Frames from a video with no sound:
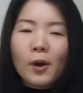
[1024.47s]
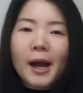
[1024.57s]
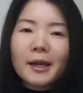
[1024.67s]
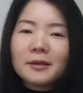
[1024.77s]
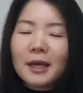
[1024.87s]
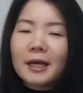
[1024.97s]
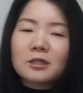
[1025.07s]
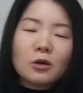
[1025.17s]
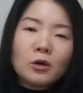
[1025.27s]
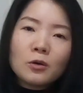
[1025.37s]
Why you
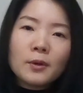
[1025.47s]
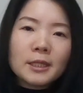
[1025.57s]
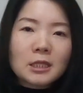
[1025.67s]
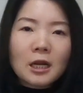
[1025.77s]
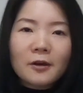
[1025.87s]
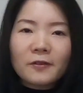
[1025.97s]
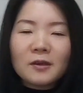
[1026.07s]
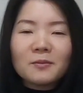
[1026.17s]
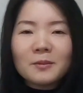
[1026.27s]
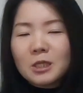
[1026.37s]
guys always love
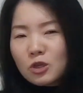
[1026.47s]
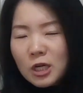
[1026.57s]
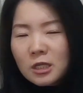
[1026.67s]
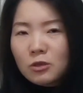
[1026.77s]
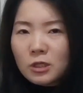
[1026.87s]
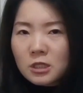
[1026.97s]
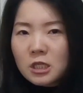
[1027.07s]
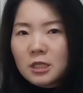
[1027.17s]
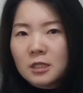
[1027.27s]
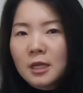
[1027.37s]
giving me tricky
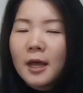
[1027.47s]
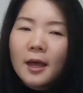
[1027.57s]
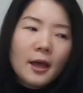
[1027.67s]
questions?